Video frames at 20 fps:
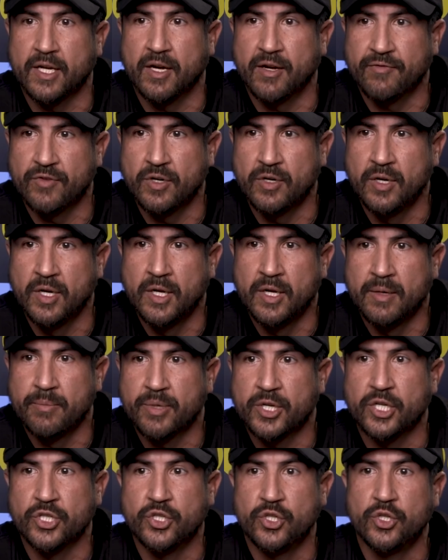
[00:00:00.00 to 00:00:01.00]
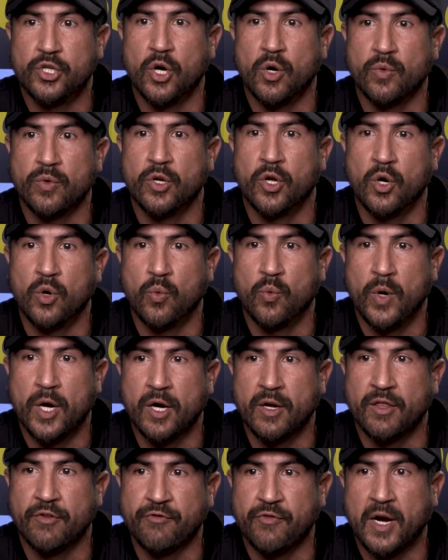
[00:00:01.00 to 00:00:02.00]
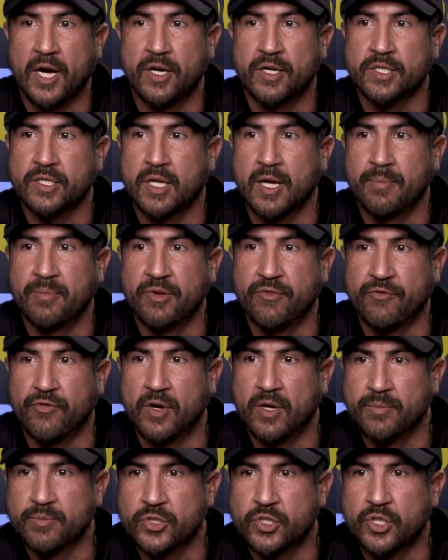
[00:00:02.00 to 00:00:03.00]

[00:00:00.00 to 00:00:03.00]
cover because you don't know where the fire is coming from,